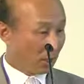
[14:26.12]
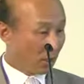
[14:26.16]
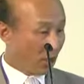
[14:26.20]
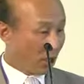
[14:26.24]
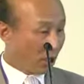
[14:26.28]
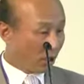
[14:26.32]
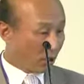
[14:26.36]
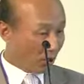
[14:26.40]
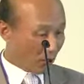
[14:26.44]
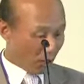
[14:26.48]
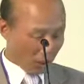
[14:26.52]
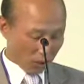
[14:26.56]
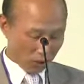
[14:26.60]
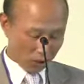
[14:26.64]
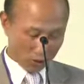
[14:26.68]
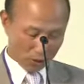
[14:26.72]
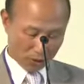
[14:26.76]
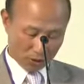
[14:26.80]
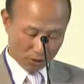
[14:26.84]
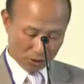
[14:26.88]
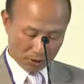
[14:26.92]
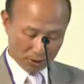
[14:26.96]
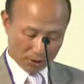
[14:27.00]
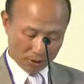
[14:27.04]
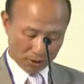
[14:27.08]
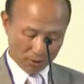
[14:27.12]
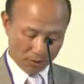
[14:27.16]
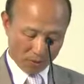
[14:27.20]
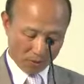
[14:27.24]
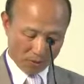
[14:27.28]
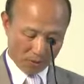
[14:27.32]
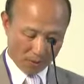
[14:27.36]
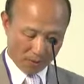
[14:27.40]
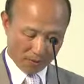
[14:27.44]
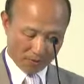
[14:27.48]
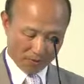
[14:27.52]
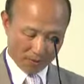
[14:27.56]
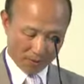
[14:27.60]
10 teachers
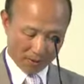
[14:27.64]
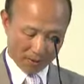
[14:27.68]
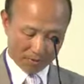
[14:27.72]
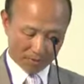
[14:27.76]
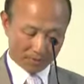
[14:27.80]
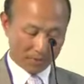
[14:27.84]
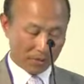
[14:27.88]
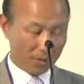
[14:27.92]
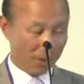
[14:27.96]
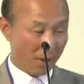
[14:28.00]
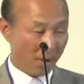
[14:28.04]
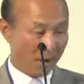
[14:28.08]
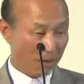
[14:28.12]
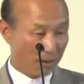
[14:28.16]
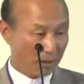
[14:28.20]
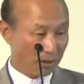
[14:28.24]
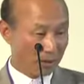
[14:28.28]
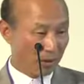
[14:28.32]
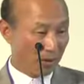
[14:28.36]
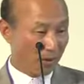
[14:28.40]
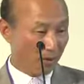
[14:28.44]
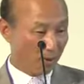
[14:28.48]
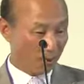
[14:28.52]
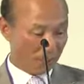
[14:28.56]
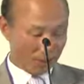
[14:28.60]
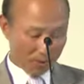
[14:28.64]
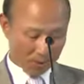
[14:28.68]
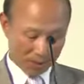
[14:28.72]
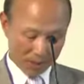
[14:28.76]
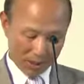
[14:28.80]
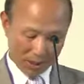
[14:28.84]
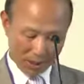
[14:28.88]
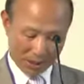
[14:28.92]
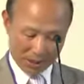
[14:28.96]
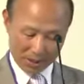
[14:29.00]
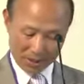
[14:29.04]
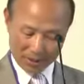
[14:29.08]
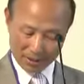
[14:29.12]
were from South
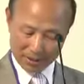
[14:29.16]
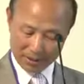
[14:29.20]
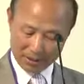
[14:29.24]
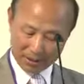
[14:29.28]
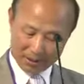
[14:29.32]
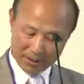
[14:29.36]
Korea,